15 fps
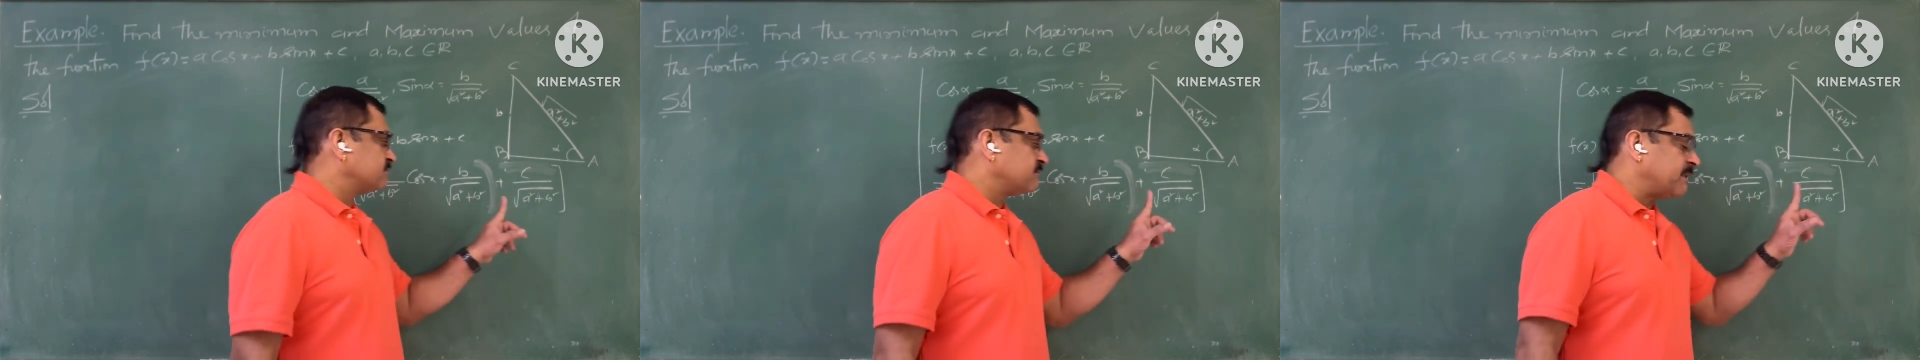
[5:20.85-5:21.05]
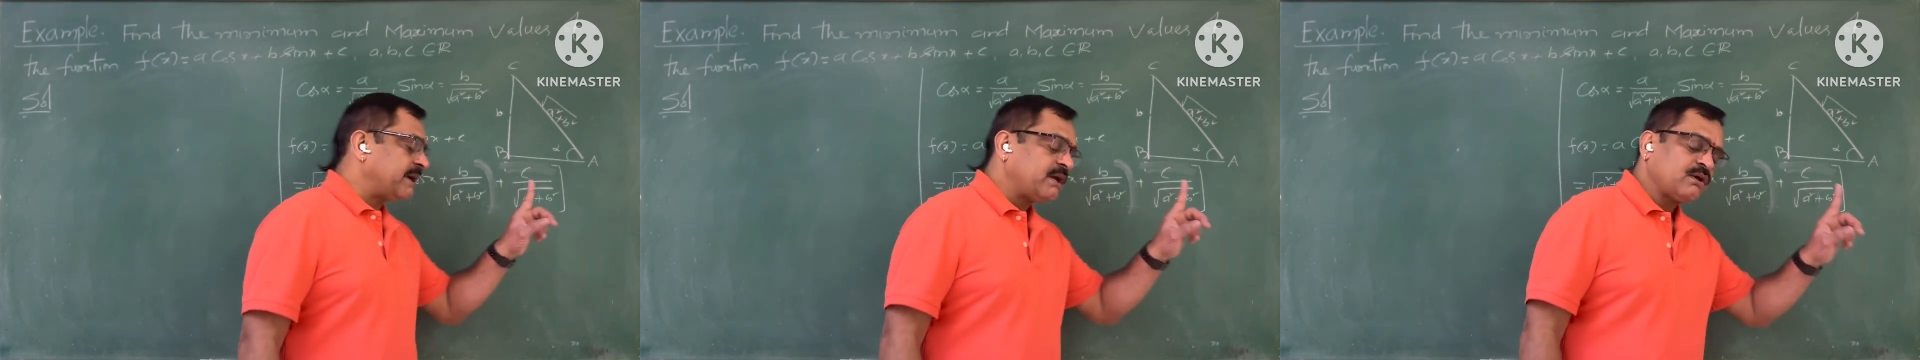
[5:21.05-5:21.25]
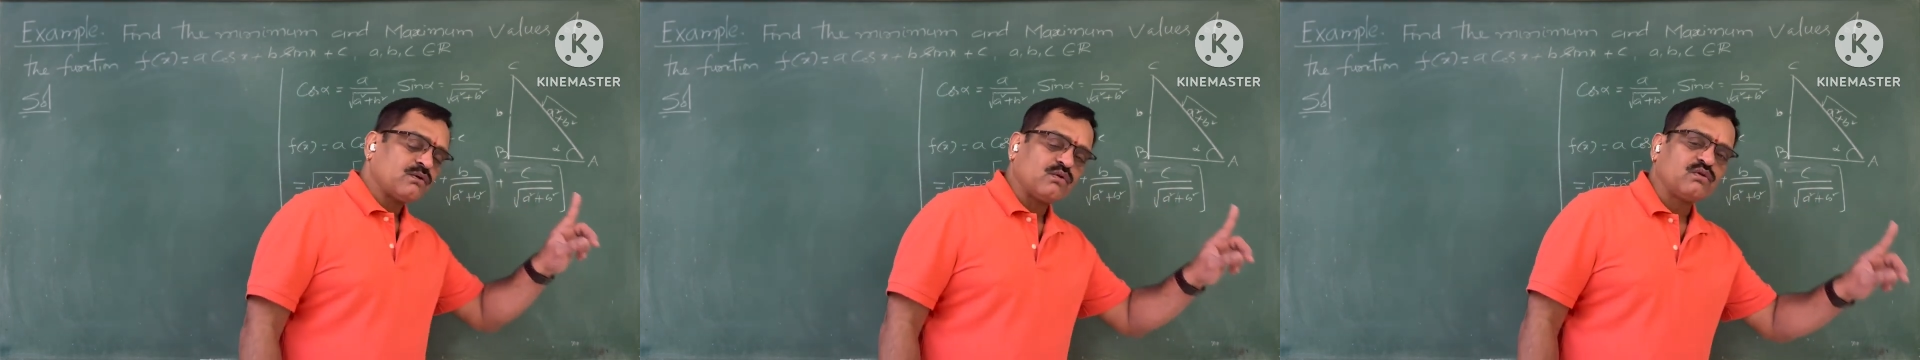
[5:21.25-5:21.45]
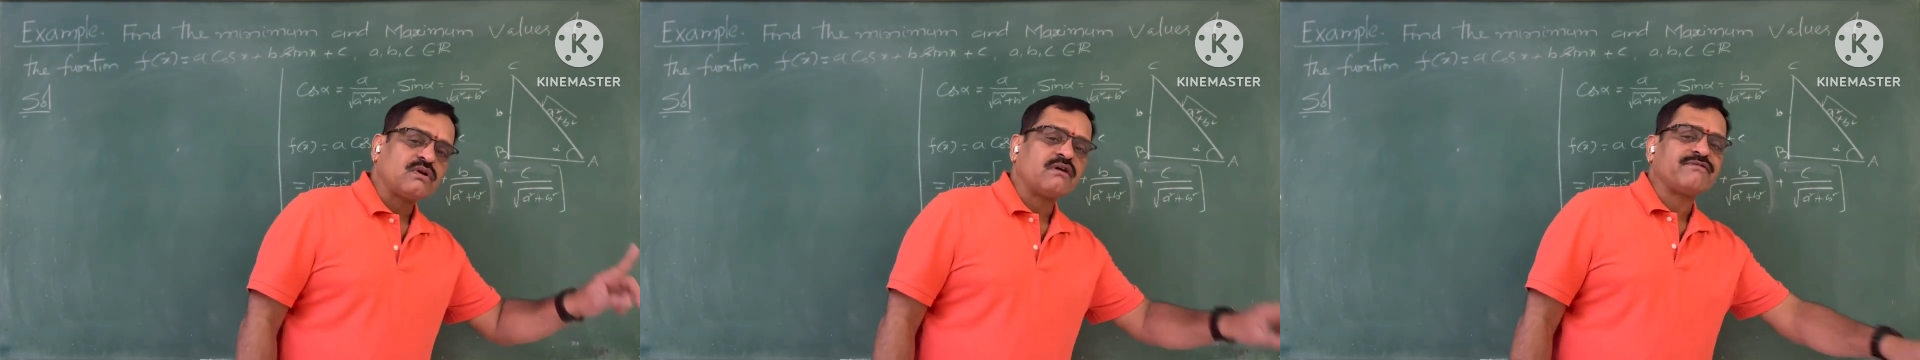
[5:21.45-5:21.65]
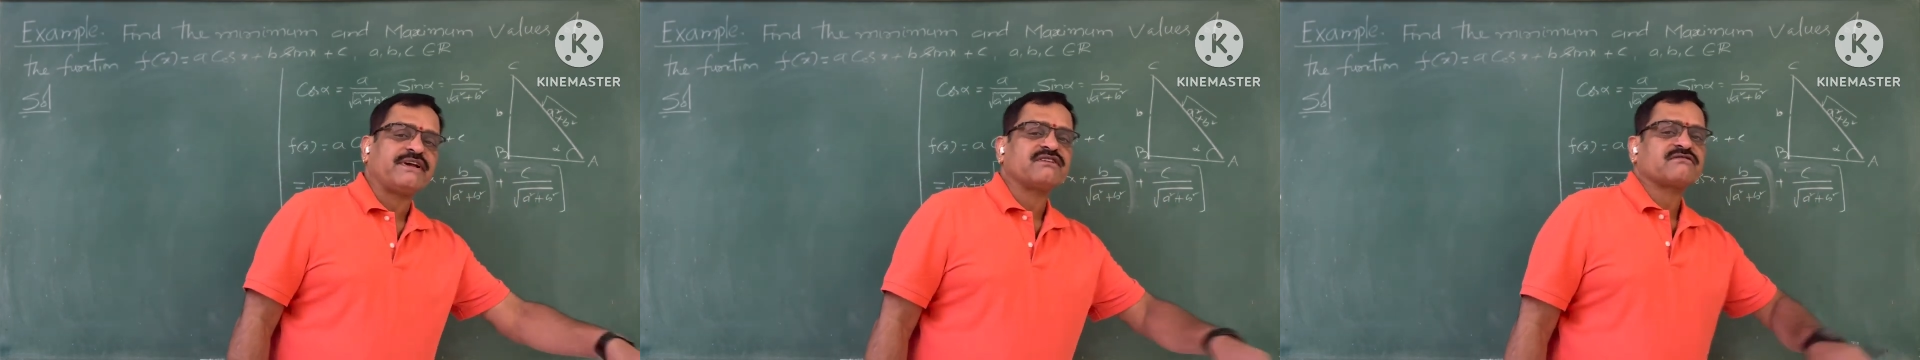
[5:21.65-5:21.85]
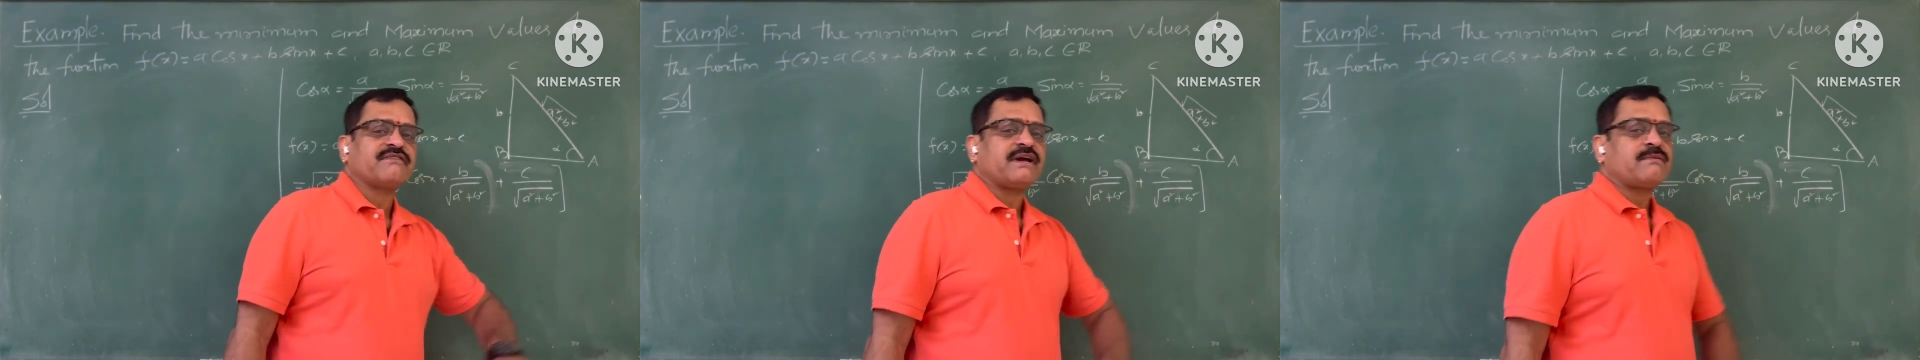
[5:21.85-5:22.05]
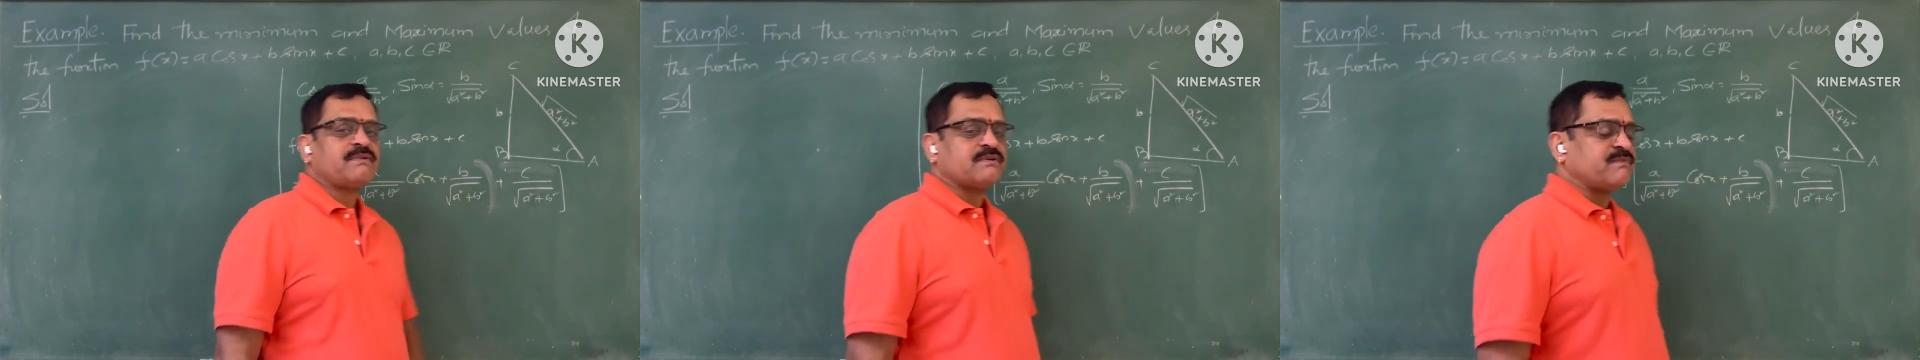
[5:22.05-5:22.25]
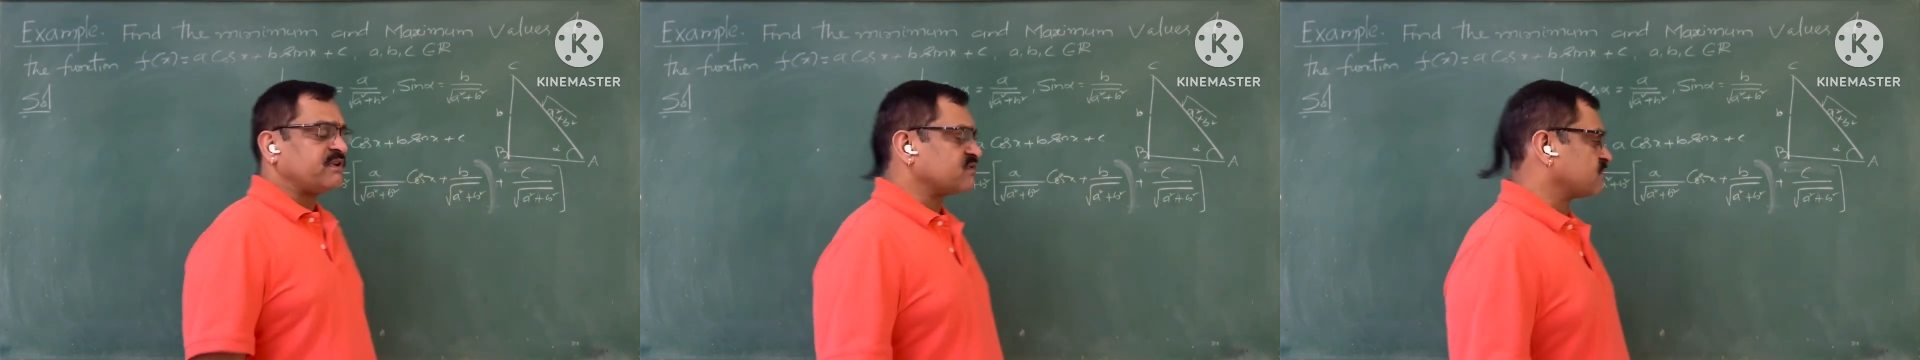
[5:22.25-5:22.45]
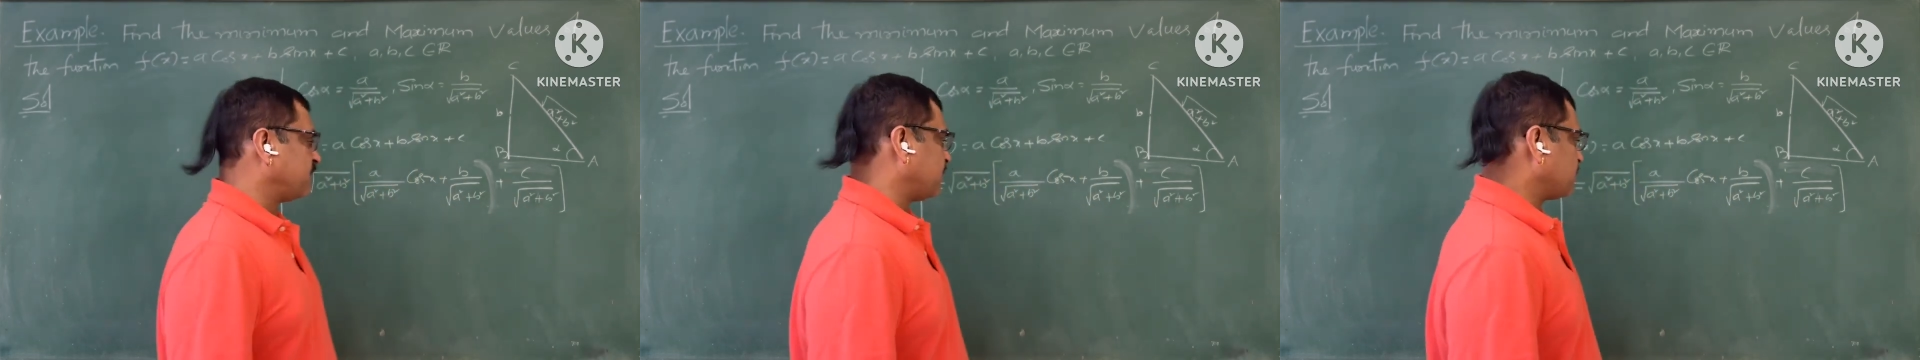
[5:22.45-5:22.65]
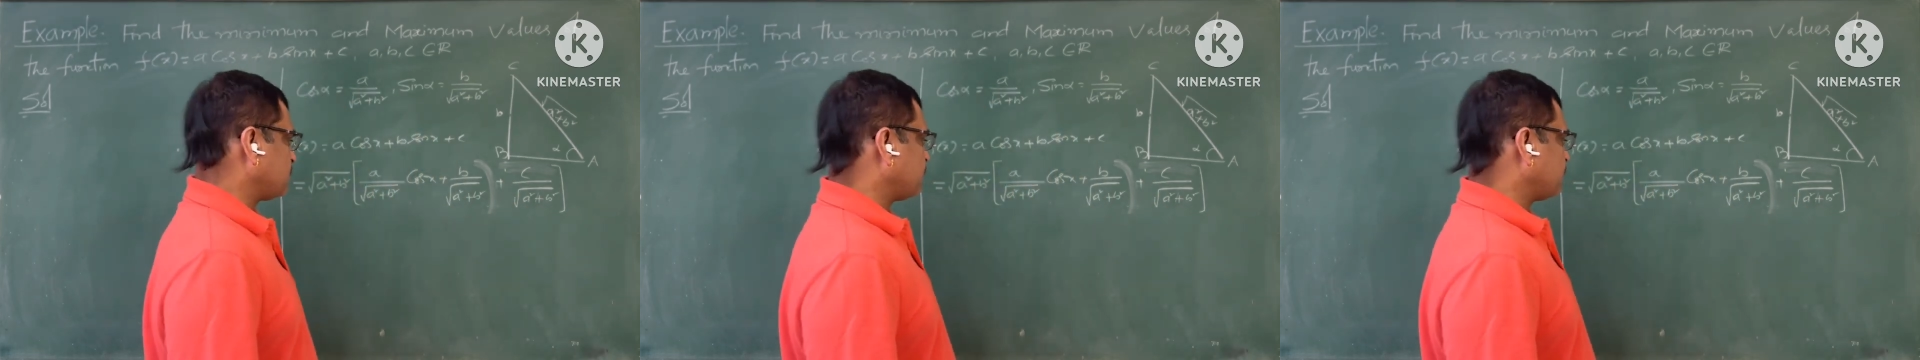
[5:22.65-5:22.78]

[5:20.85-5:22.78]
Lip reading: by root of a square plus b square.